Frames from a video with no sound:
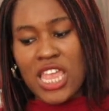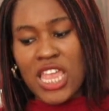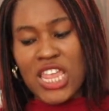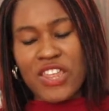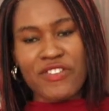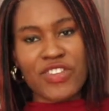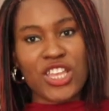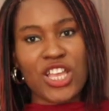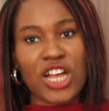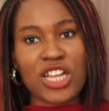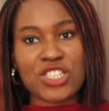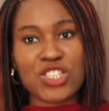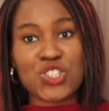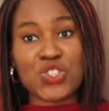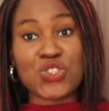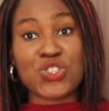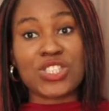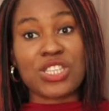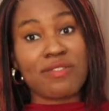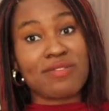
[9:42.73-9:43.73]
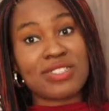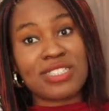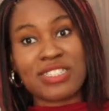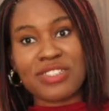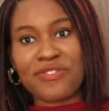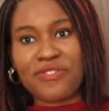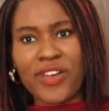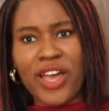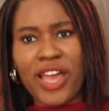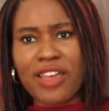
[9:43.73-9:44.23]
in regards to
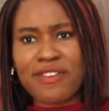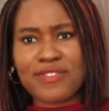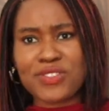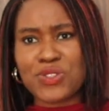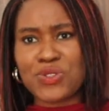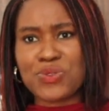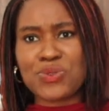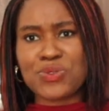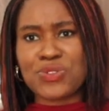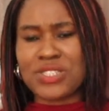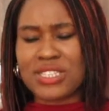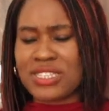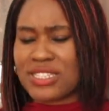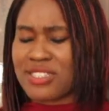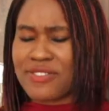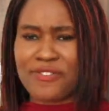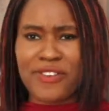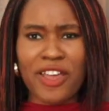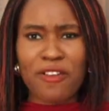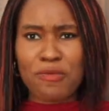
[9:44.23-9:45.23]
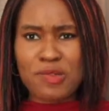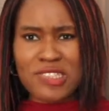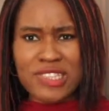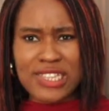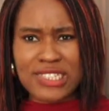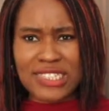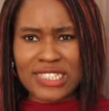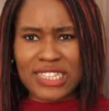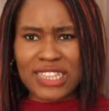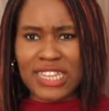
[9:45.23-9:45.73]
75 to 65%, I
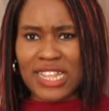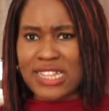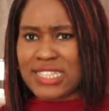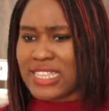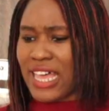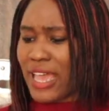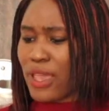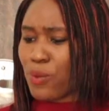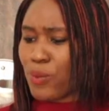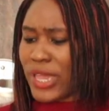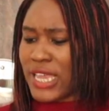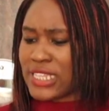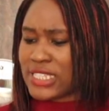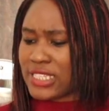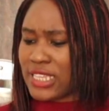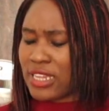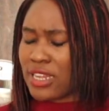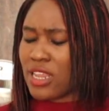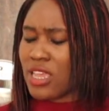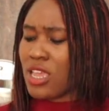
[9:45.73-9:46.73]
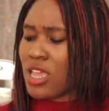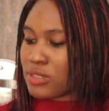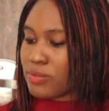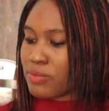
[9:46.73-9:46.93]
think that's high weighting.